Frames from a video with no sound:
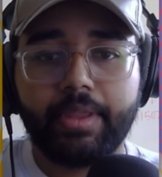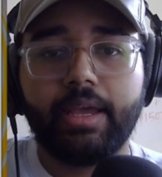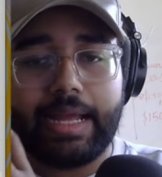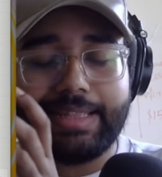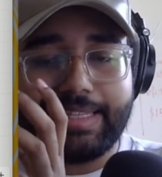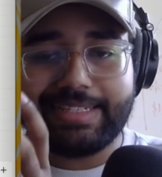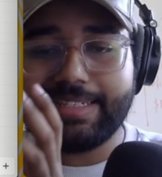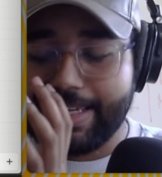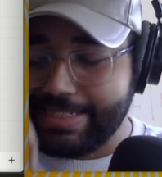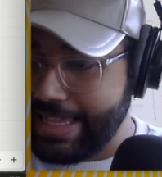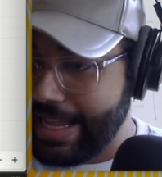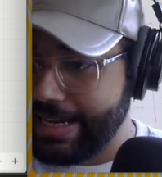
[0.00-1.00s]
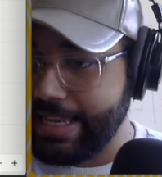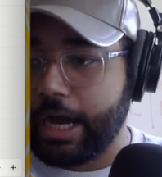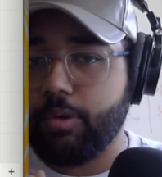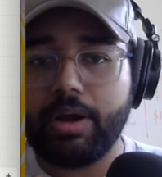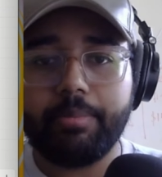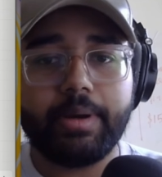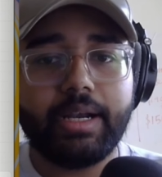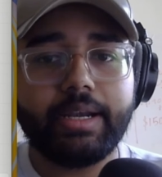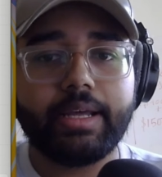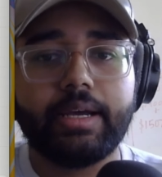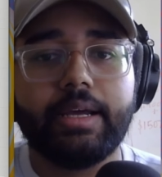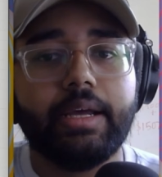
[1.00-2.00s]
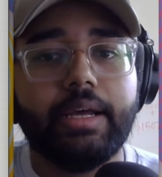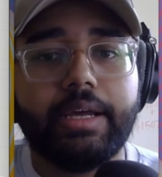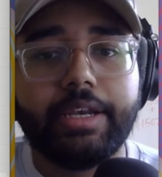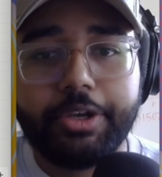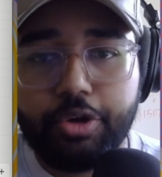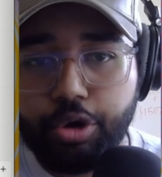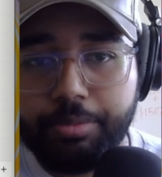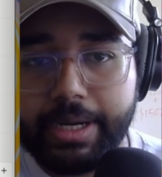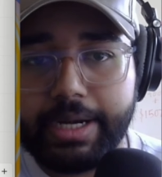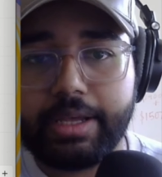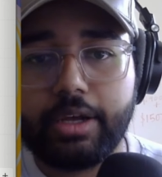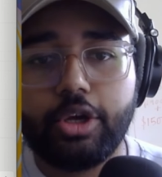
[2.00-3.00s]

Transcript: And this is exactly how I built NeuroMeet.